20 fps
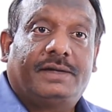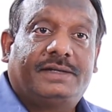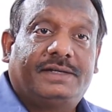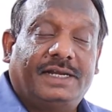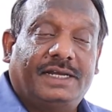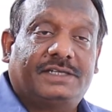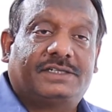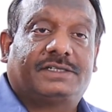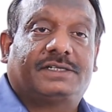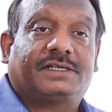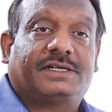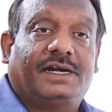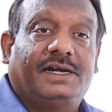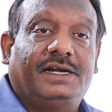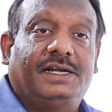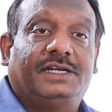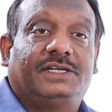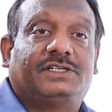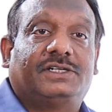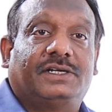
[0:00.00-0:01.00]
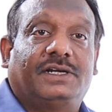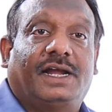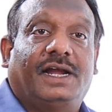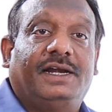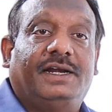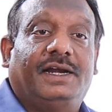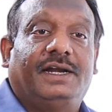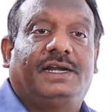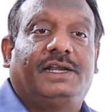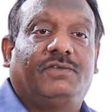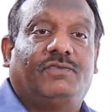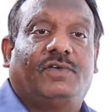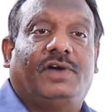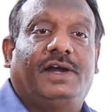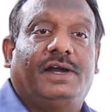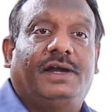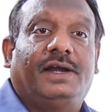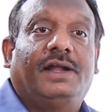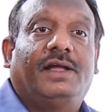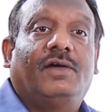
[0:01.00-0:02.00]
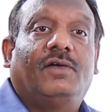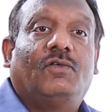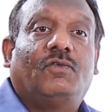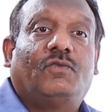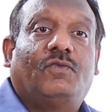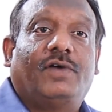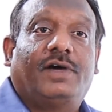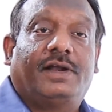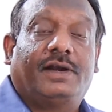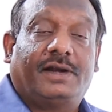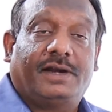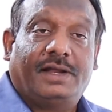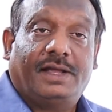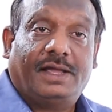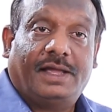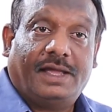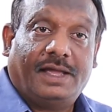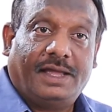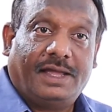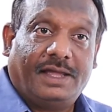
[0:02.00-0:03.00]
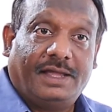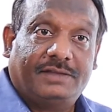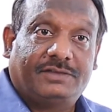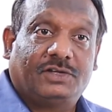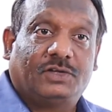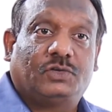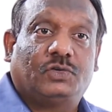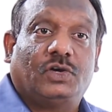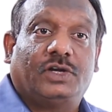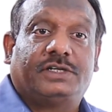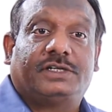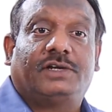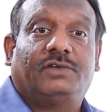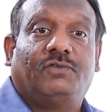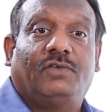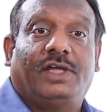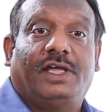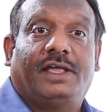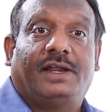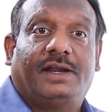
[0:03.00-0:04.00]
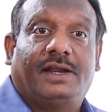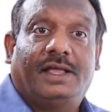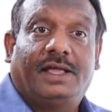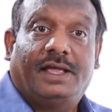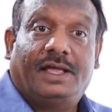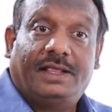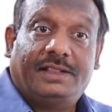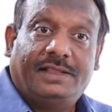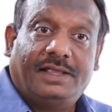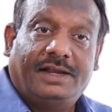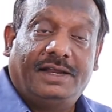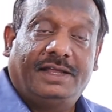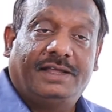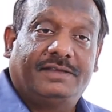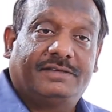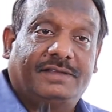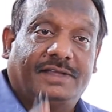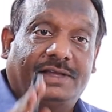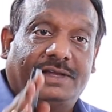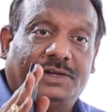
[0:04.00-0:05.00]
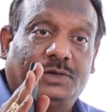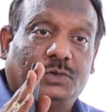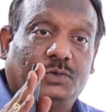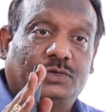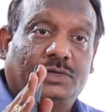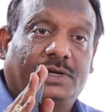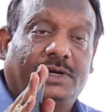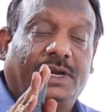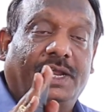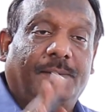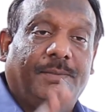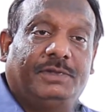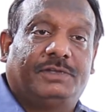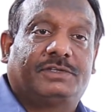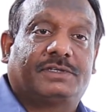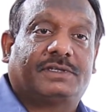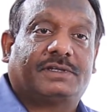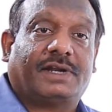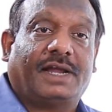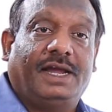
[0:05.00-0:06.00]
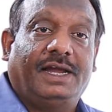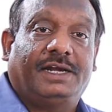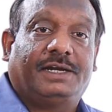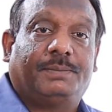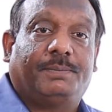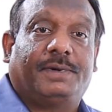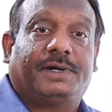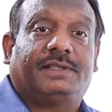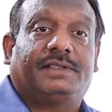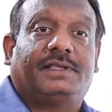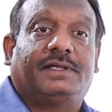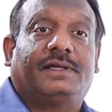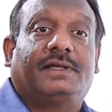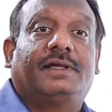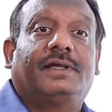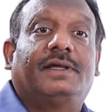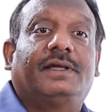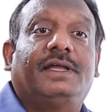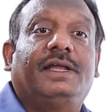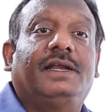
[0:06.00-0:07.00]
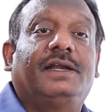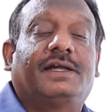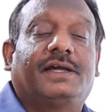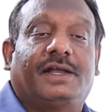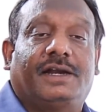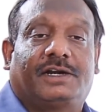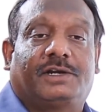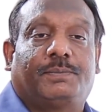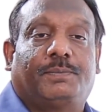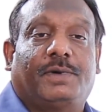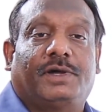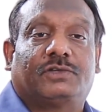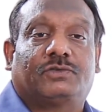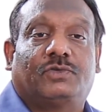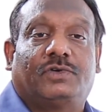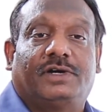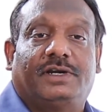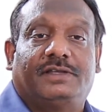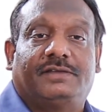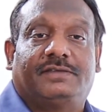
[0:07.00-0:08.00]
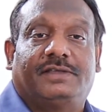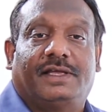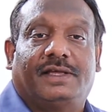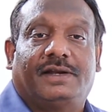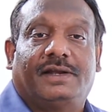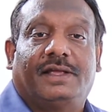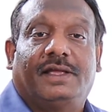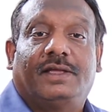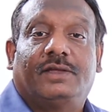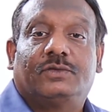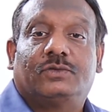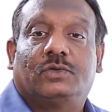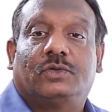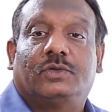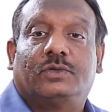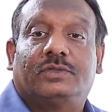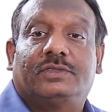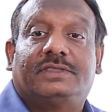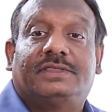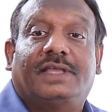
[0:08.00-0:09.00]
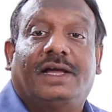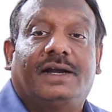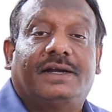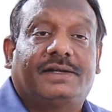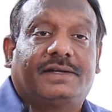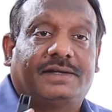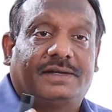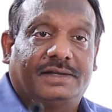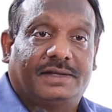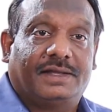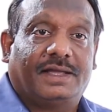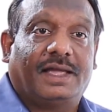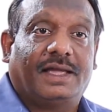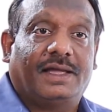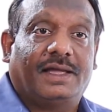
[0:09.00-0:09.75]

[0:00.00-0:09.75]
test condition identified for a situation where there is the username is right but the incorrect password is there. So that